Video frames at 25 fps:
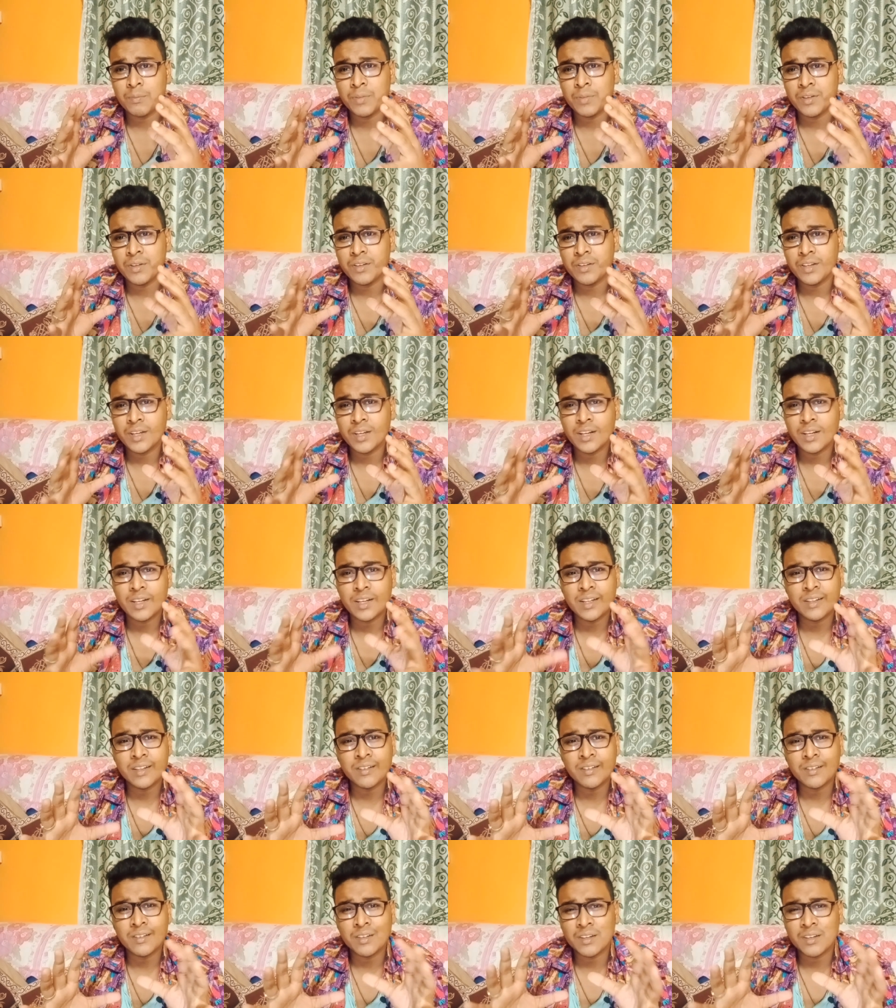
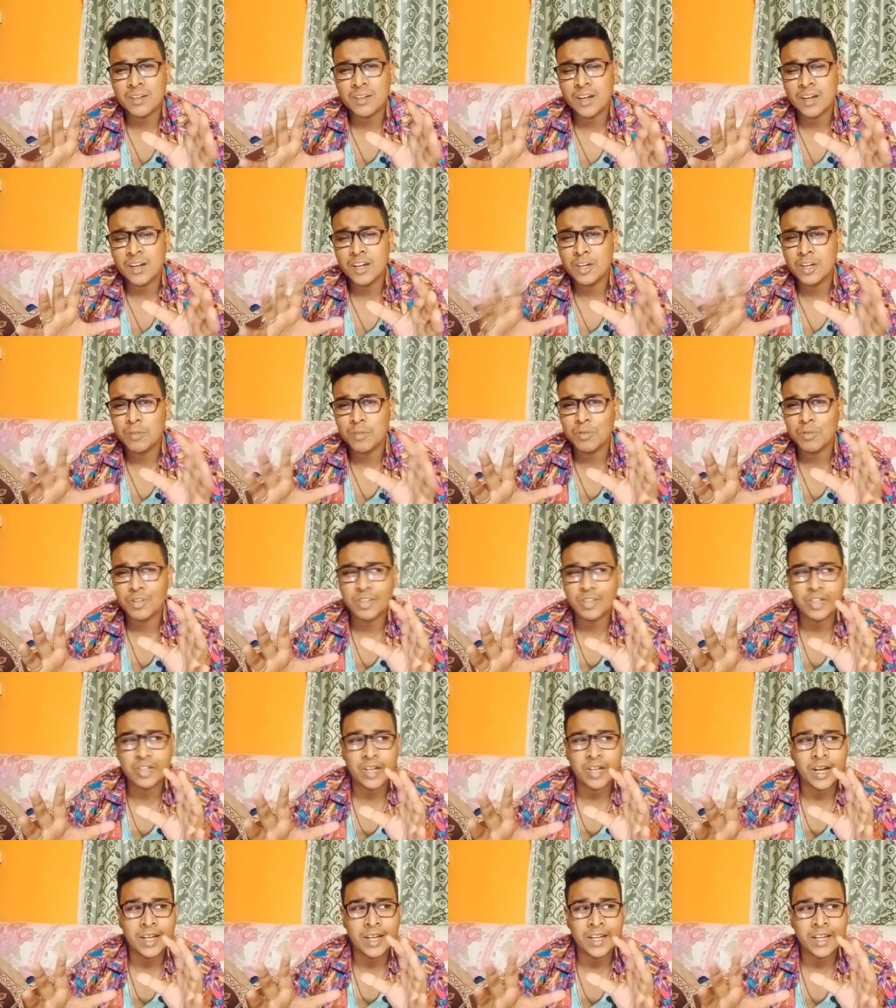Basically he's kind of a
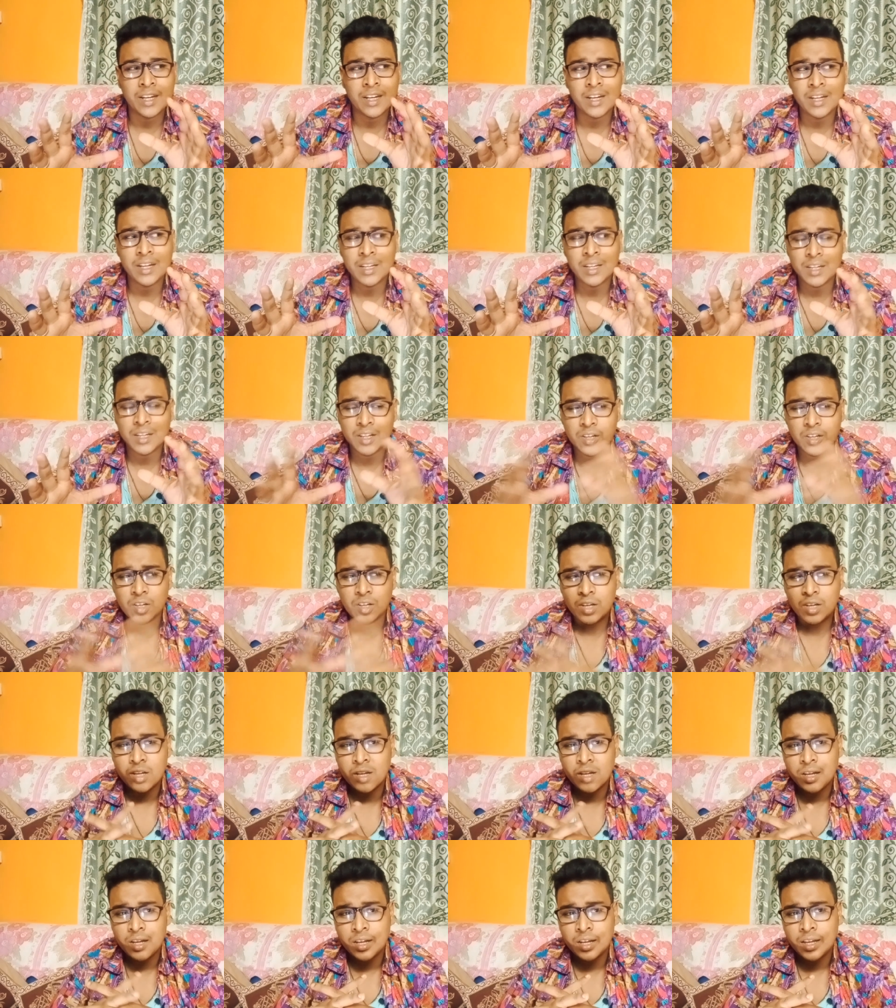shy guy,
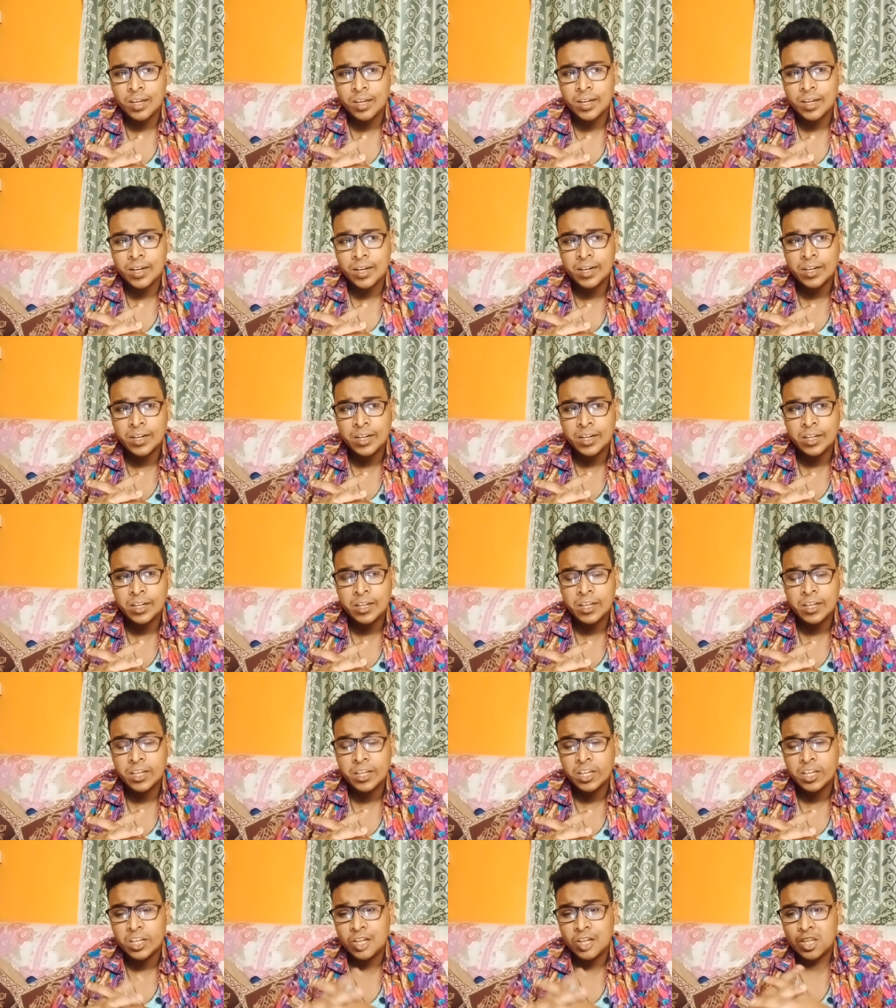and
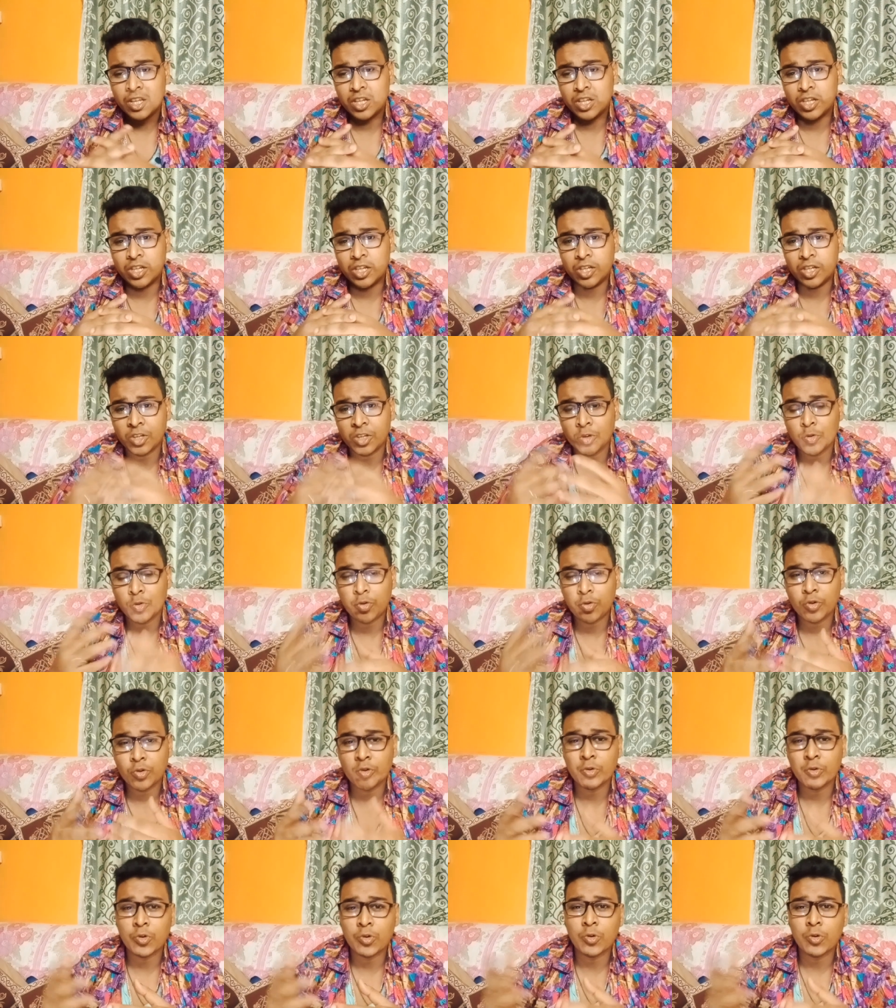he
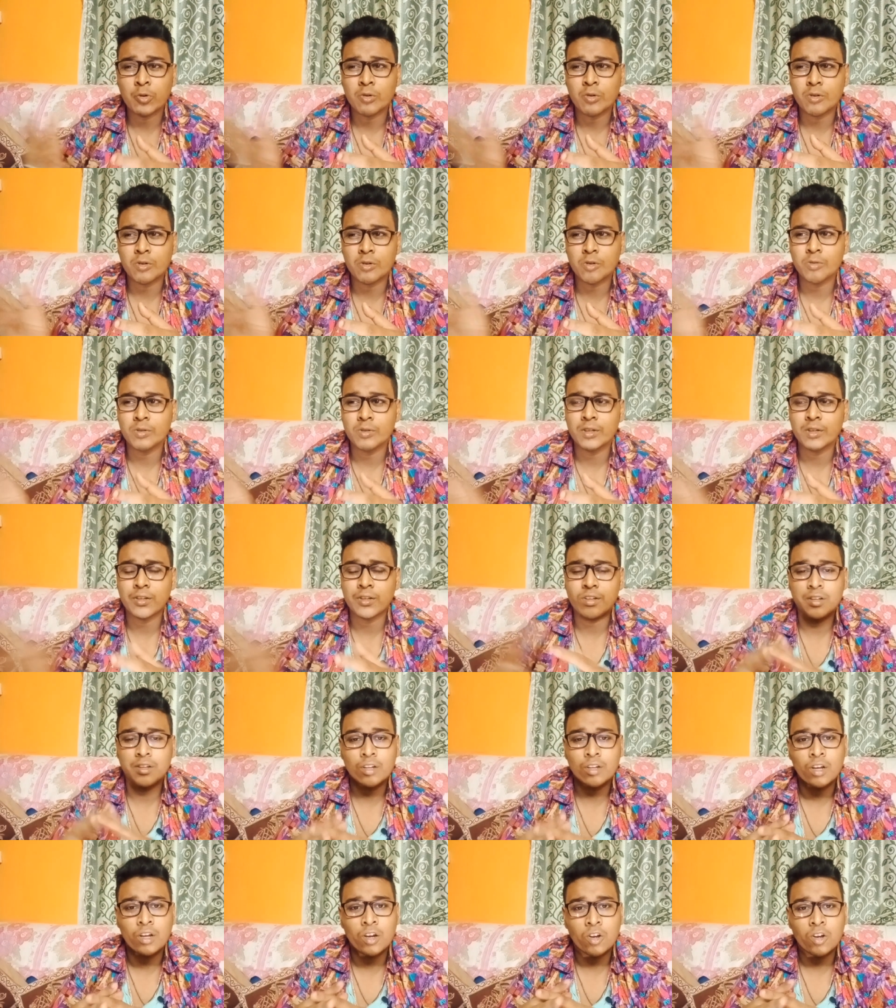used to go to
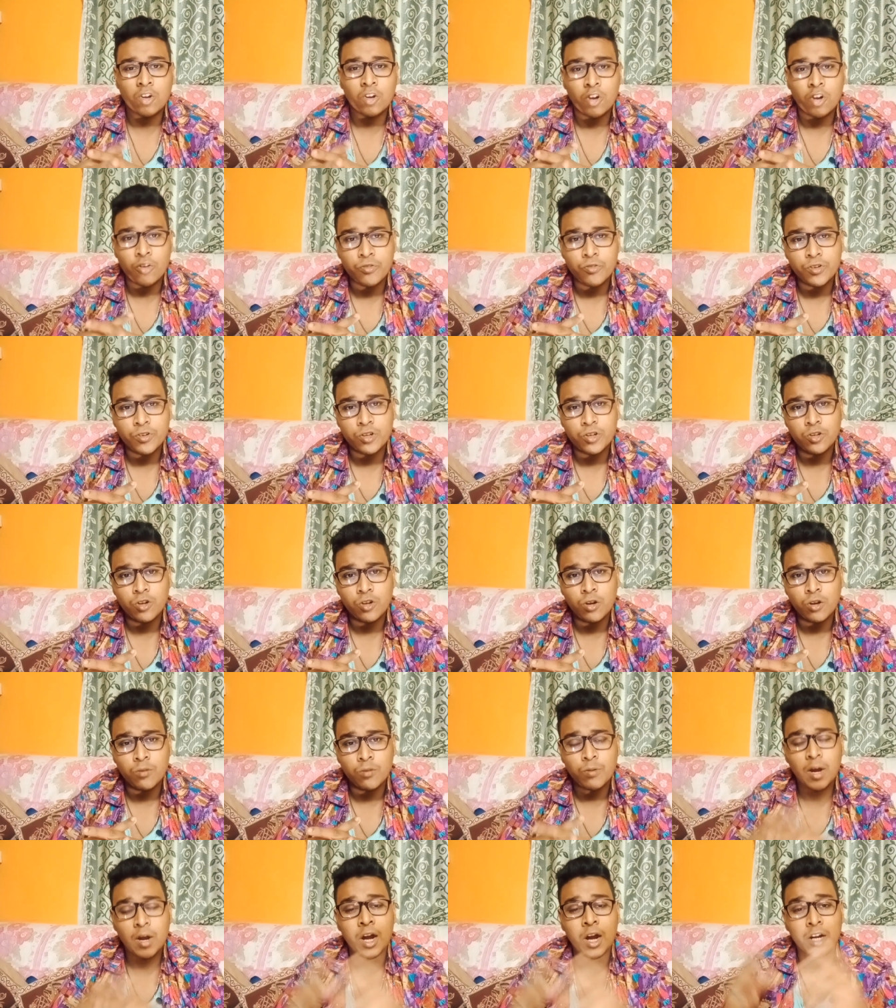this coffee
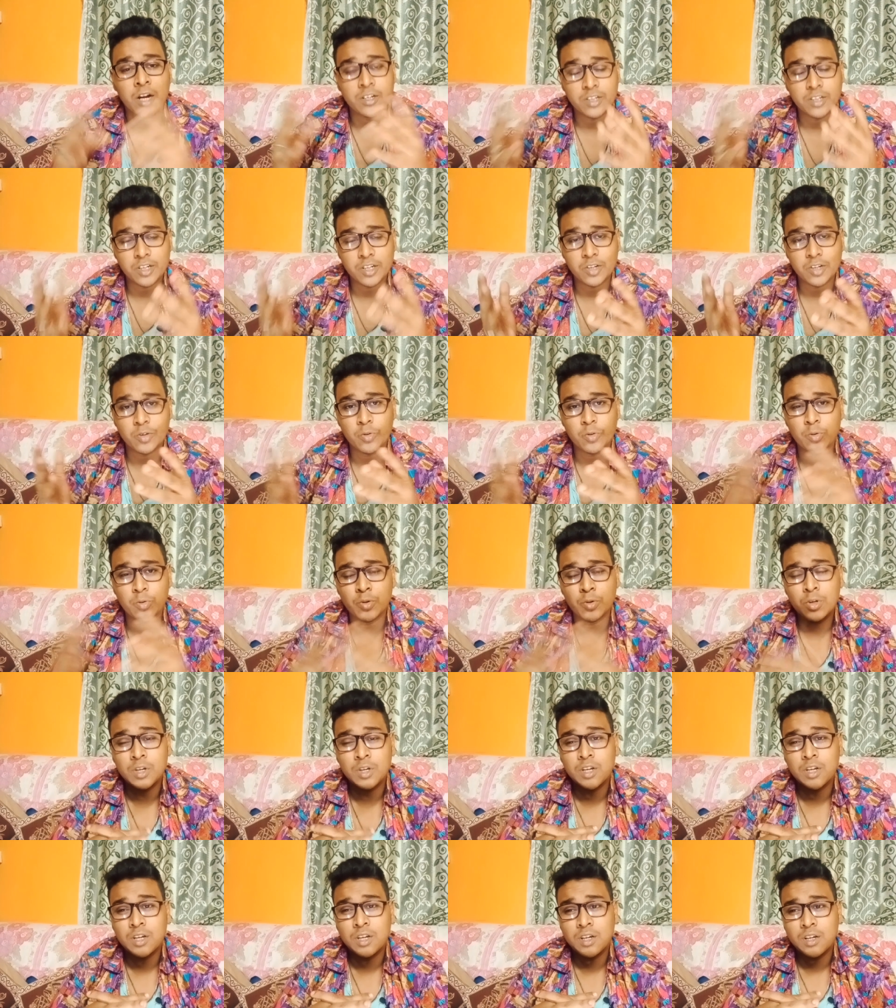shop, Antiku.
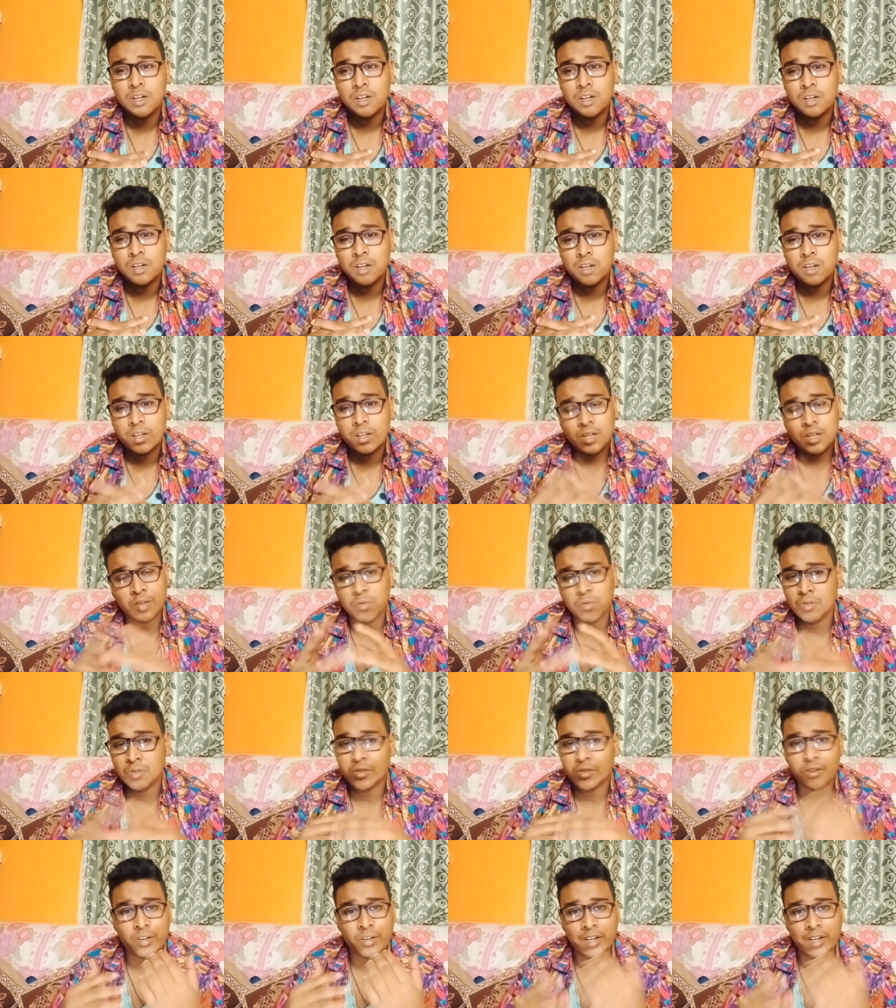He
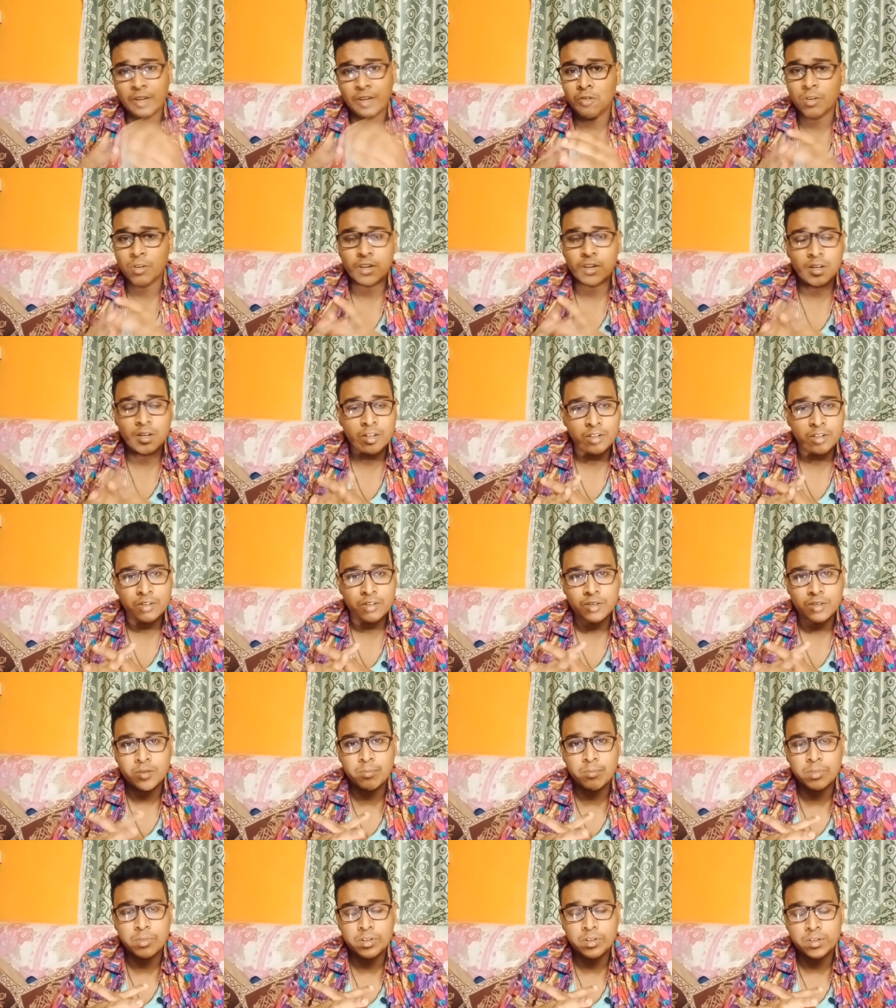was a regular
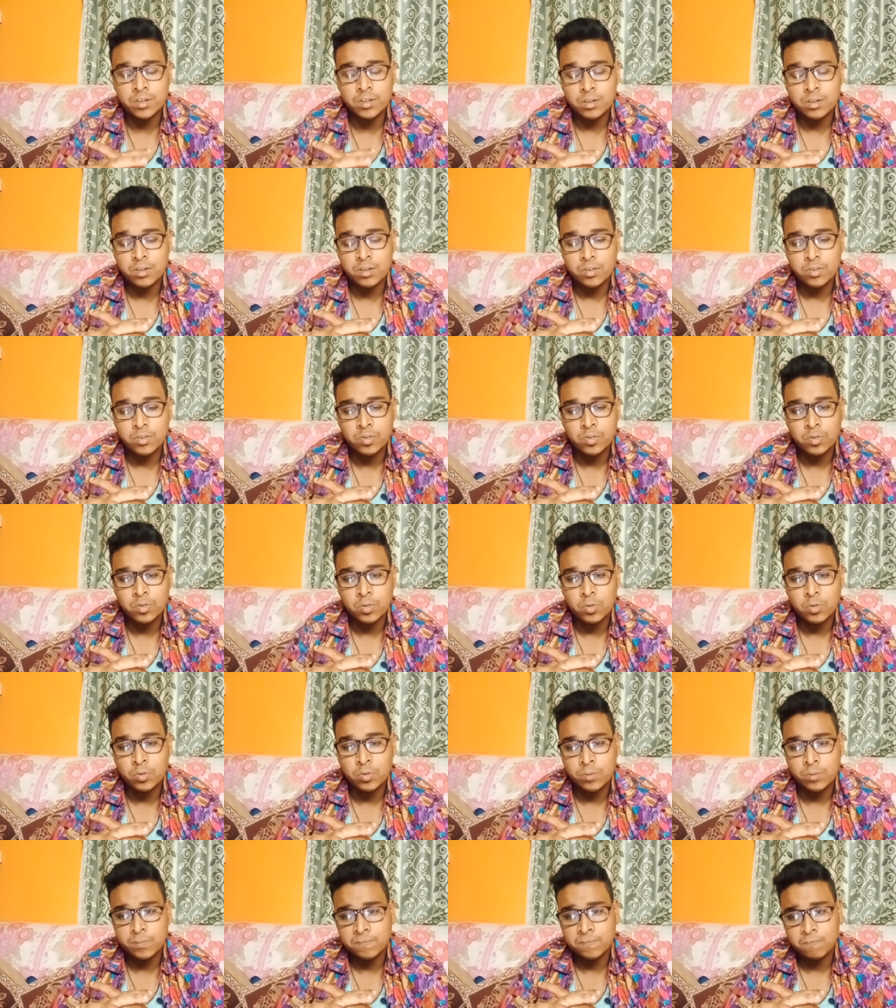customer there,
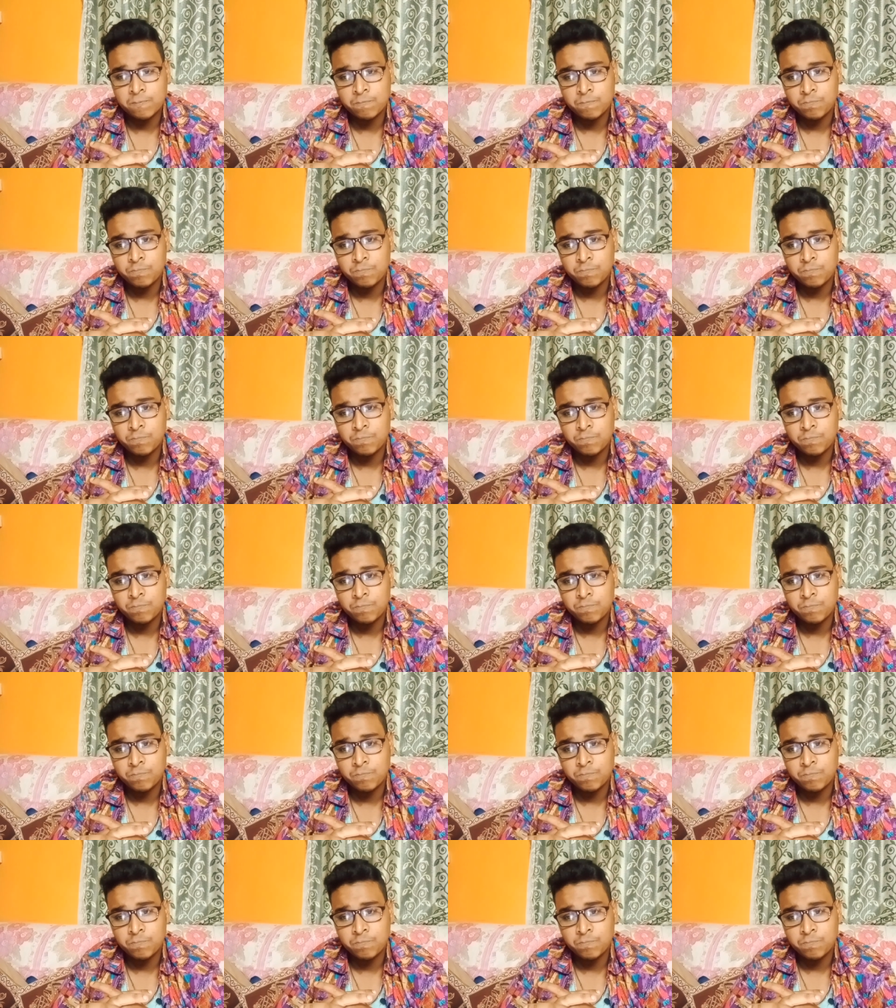so